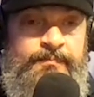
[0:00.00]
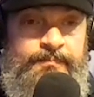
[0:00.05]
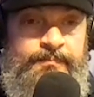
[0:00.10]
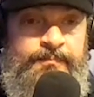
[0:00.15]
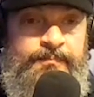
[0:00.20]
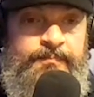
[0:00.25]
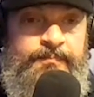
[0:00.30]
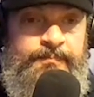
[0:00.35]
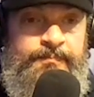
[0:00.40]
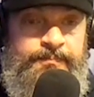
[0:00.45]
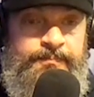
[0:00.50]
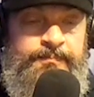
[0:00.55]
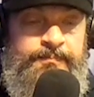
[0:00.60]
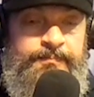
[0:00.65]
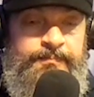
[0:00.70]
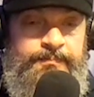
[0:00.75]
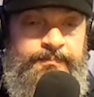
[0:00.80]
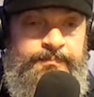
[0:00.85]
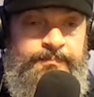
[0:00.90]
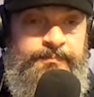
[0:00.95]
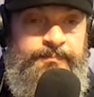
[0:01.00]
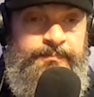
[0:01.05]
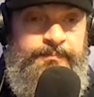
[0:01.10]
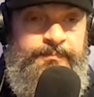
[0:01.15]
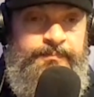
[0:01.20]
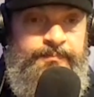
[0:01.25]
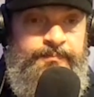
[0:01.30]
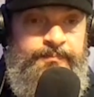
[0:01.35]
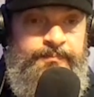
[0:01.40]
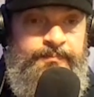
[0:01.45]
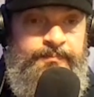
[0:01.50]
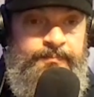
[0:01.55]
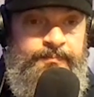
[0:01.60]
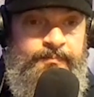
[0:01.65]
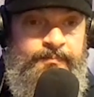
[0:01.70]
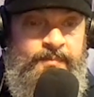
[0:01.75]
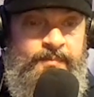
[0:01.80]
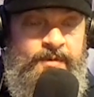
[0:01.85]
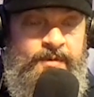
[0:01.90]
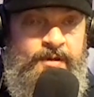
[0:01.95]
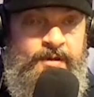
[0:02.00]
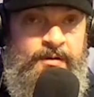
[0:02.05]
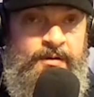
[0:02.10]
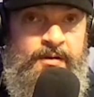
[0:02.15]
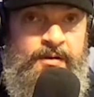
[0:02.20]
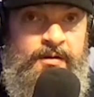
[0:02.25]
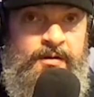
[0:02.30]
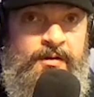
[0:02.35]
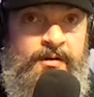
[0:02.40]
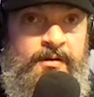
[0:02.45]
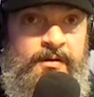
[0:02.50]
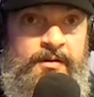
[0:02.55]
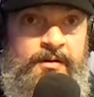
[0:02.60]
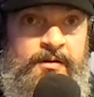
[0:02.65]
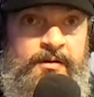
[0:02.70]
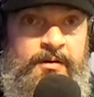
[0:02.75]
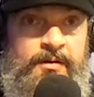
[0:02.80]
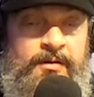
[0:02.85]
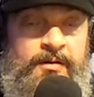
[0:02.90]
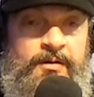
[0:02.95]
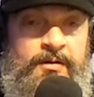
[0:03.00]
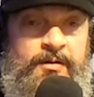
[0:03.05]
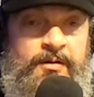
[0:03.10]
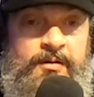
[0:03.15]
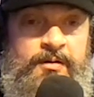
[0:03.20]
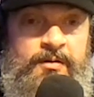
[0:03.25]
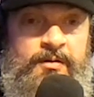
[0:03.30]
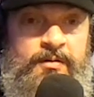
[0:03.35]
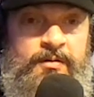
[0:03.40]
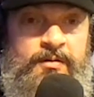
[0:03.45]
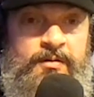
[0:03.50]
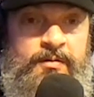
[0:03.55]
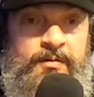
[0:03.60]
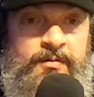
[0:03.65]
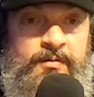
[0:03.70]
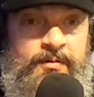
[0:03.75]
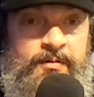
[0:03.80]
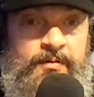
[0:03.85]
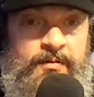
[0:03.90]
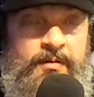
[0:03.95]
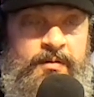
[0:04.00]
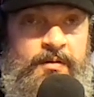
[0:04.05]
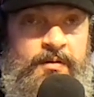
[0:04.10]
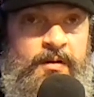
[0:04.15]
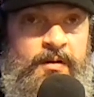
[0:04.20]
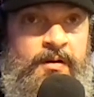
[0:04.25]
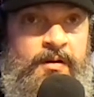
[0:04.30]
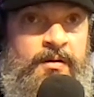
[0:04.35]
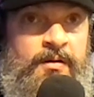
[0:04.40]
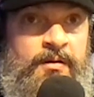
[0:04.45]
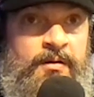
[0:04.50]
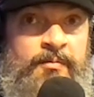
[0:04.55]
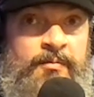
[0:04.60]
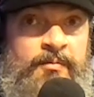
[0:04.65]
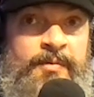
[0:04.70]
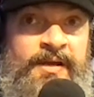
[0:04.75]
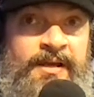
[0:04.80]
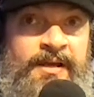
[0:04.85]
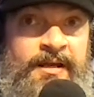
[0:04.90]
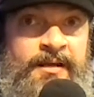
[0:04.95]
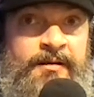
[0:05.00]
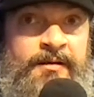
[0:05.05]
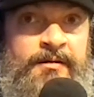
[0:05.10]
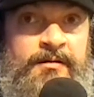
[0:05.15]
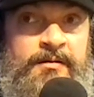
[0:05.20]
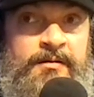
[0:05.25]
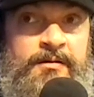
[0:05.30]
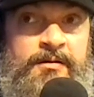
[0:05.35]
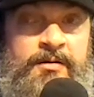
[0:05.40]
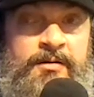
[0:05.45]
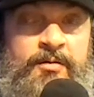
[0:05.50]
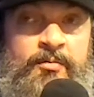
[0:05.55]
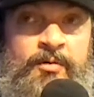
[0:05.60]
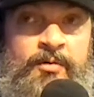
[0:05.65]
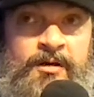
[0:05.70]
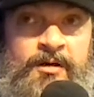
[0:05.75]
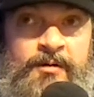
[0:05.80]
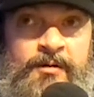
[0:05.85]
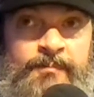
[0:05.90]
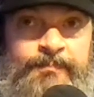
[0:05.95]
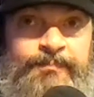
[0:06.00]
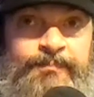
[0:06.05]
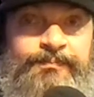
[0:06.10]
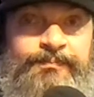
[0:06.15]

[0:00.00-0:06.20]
And how many years now? Have you run it yourself? Oh, man. Well,